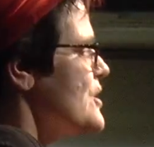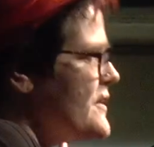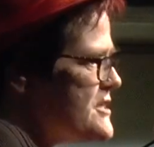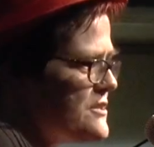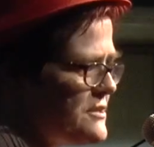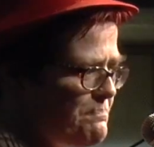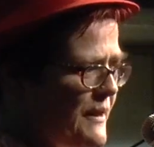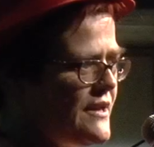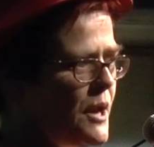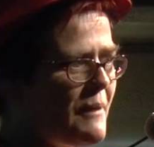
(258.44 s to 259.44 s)
So there's
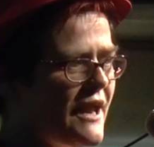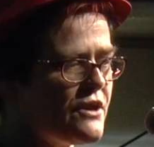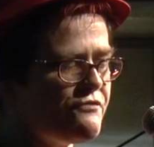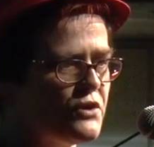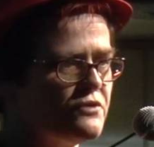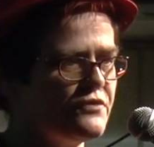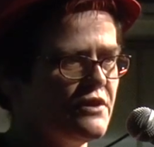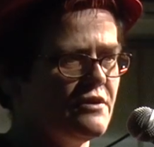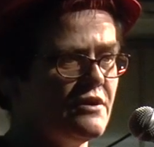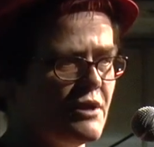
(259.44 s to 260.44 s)
been a plan afoot for a
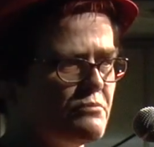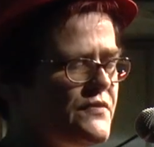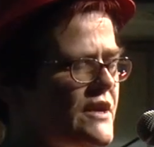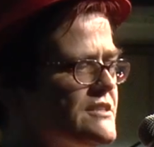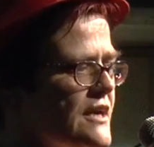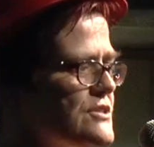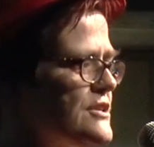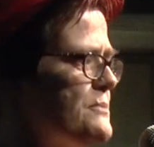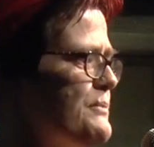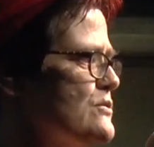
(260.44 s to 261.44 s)
number of years
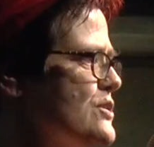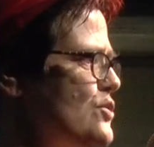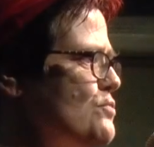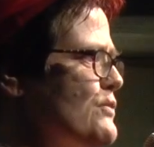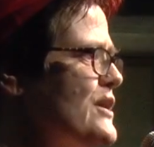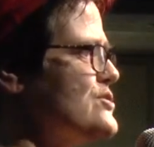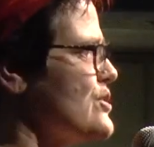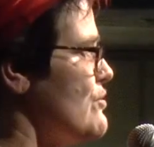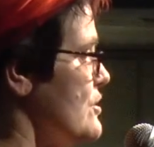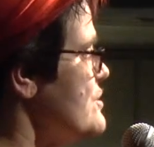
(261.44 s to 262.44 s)
actually to build a new bridge
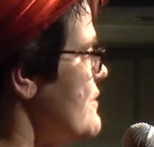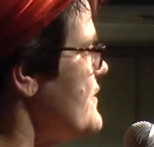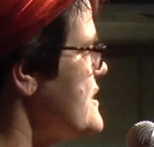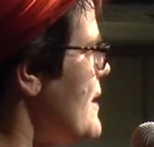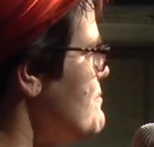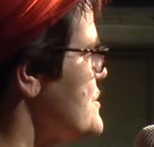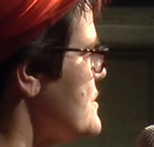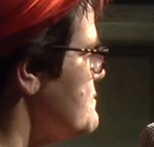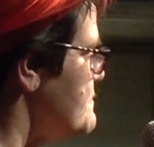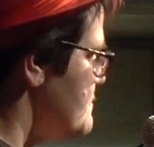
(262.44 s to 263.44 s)
across the River
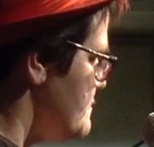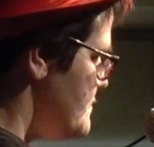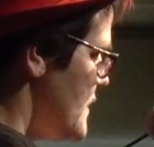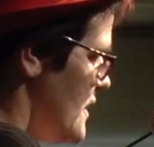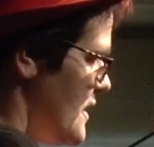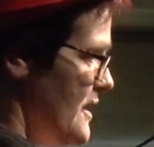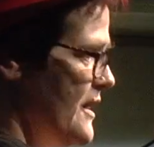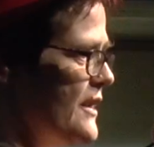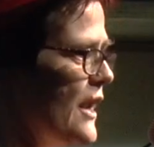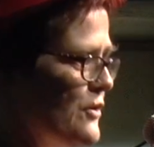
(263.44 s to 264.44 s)
Thames.
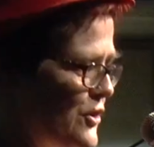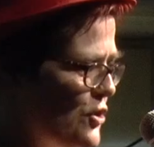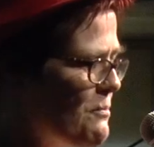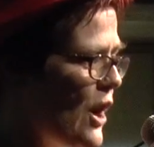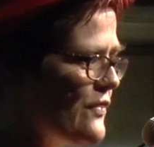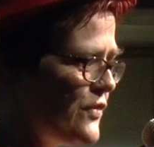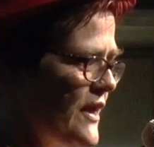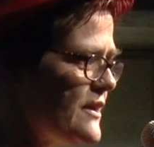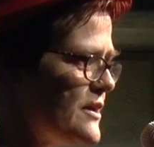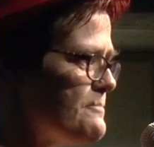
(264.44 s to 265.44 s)
Now you might
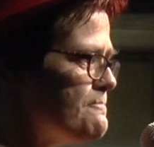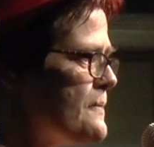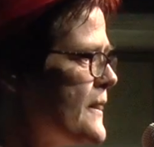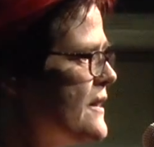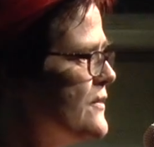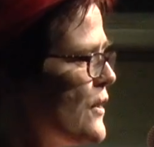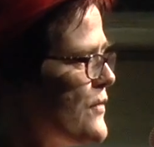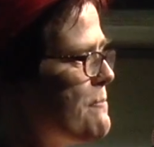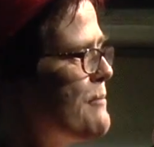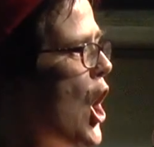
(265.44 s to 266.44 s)
think that
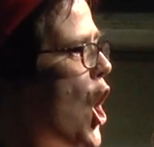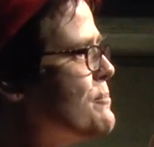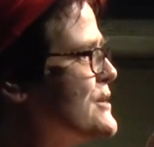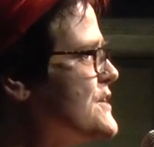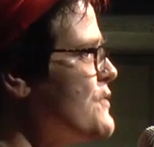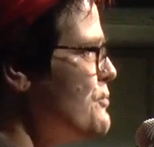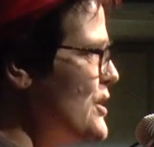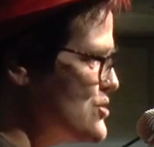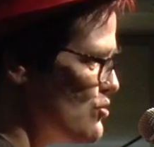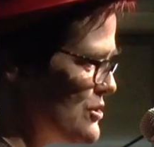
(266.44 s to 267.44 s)
the purpose of a
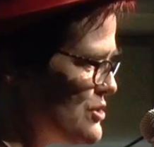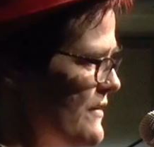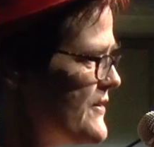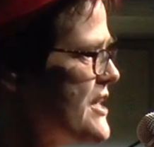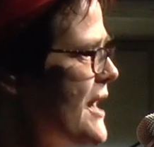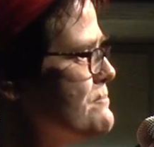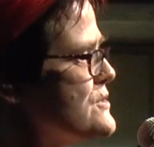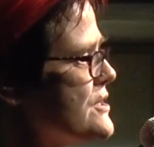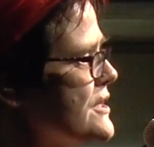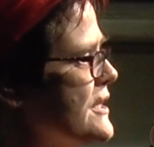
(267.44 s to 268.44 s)
bridge across the River
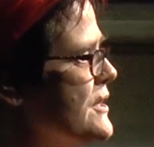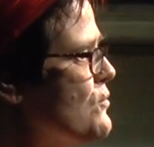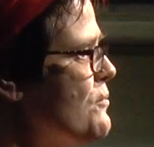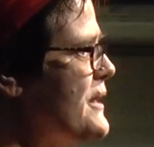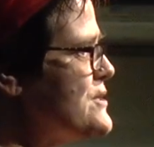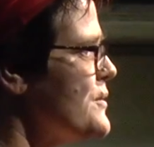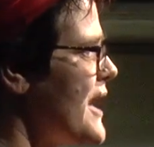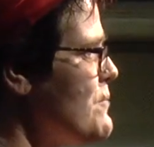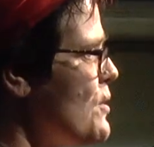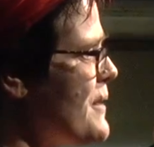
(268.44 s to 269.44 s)
Thames would be to
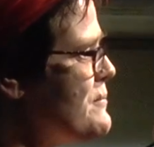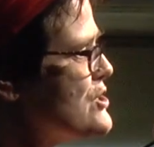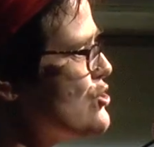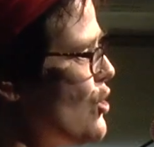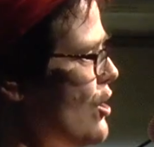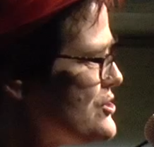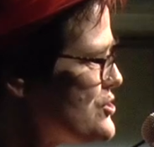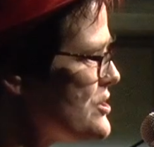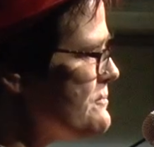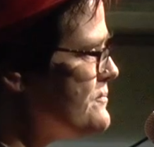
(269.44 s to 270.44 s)
enable people to
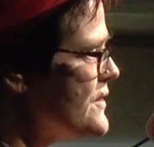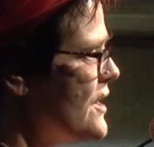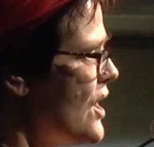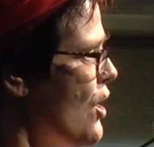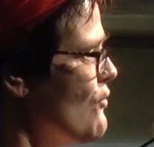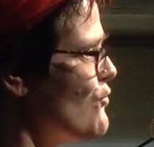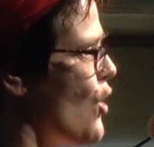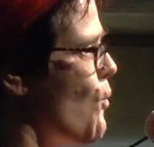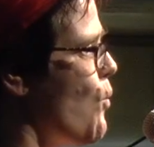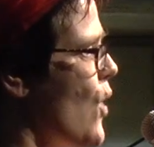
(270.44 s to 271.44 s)
cross
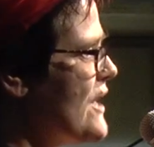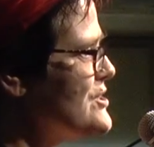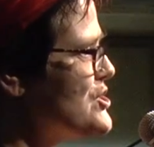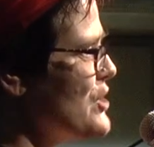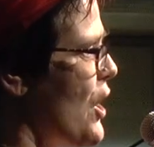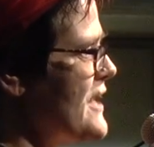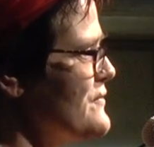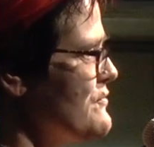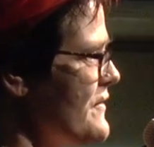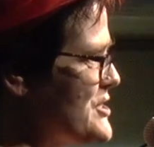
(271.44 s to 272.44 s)
from one
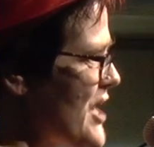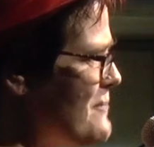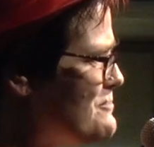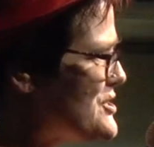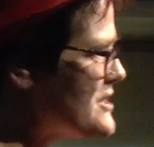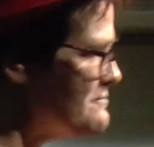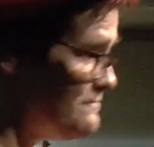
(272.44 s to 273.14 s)
side of the River Thames